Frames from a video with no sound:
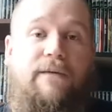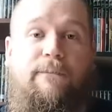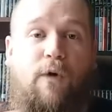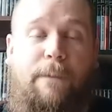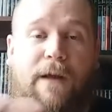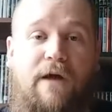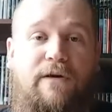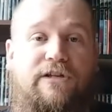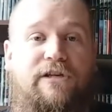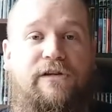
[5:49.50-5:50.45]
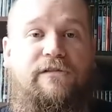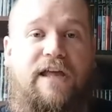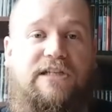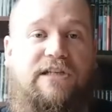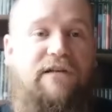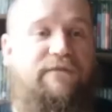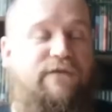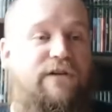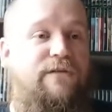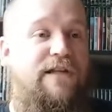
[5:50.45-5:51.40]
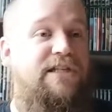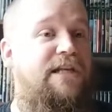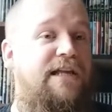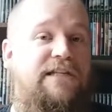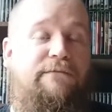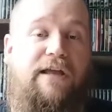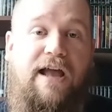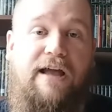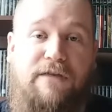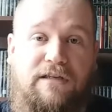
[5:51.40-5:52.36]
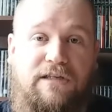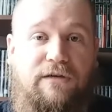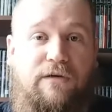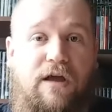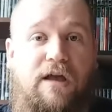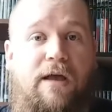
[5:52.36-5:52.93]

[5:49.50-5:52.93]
more power to you. That's good for you. That's not something I'm into.